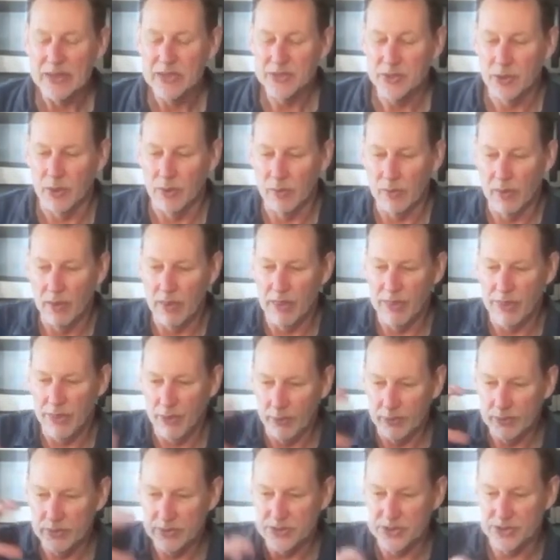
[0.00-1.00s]
So
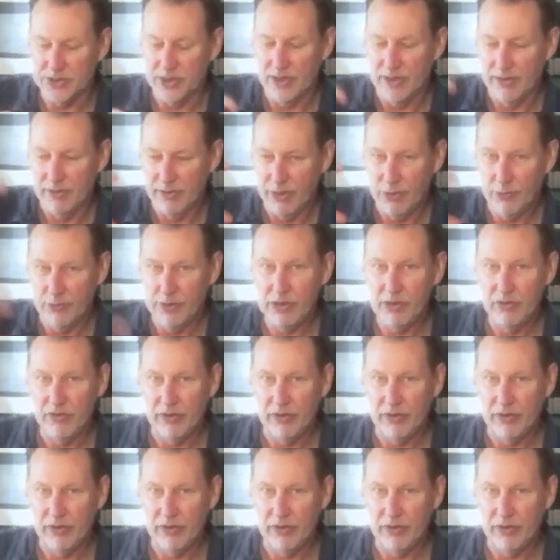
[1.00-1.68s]
those three